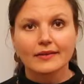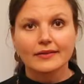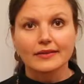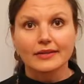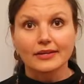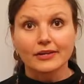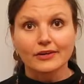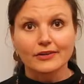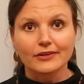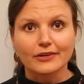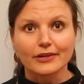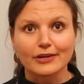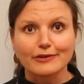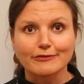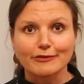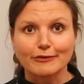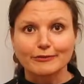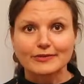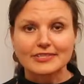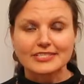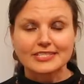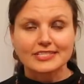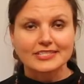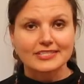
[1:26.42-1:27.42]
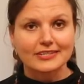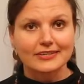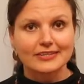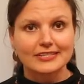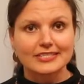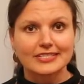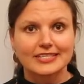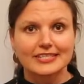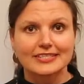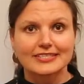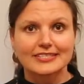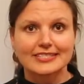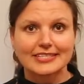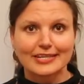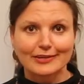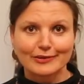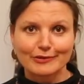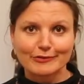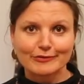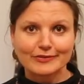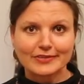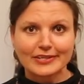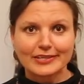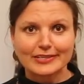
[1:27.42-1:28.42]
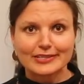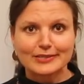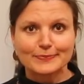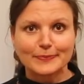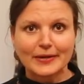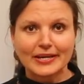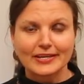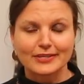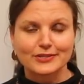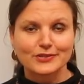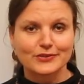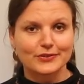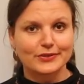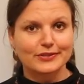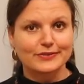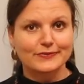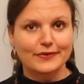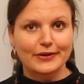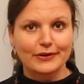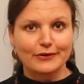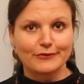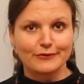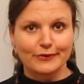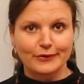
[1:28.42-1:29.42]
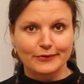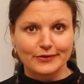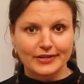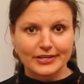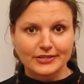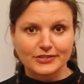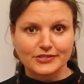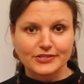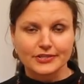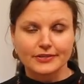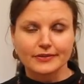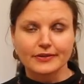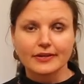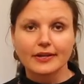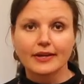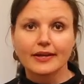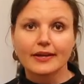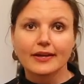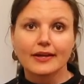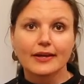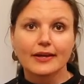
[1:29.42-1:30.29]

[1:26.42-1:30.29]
The archive of the Society itself dates back to its very foundation.